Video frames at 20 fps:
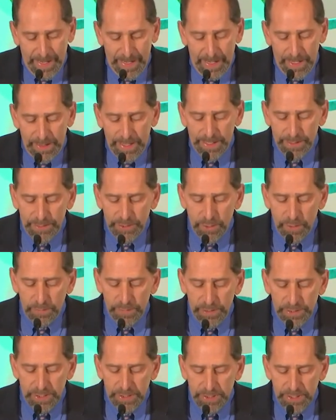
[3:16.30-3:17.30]
He then
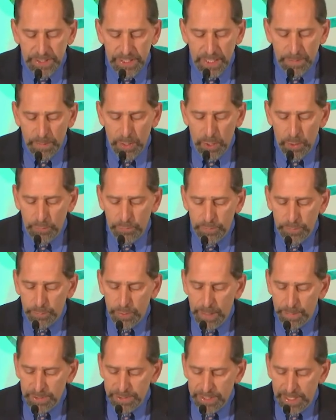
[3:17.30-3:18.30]
served as the CMO for
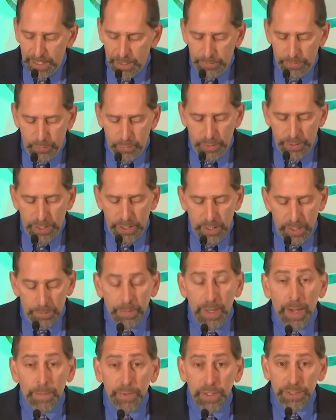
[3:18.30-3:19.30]
Premise Health, working on
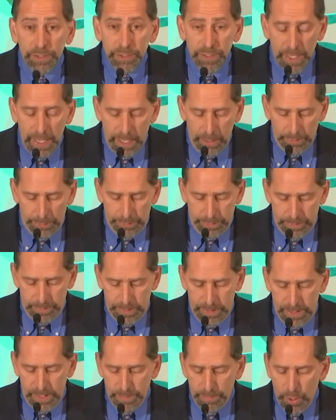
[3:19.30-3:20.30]
population health,
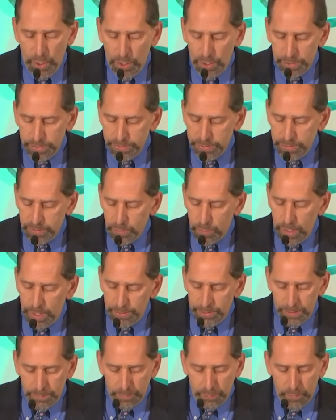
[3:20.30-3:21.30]
EMRs,
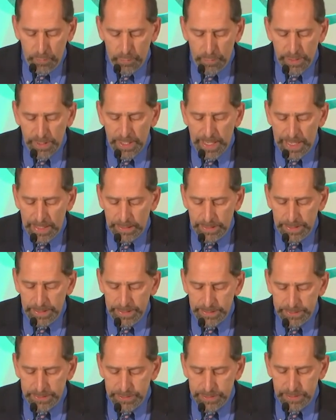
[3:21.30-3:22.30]
quality improvement, and
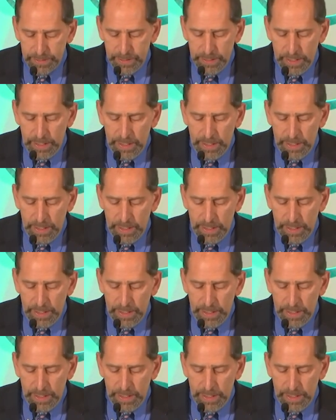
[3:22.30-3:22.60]
analytics.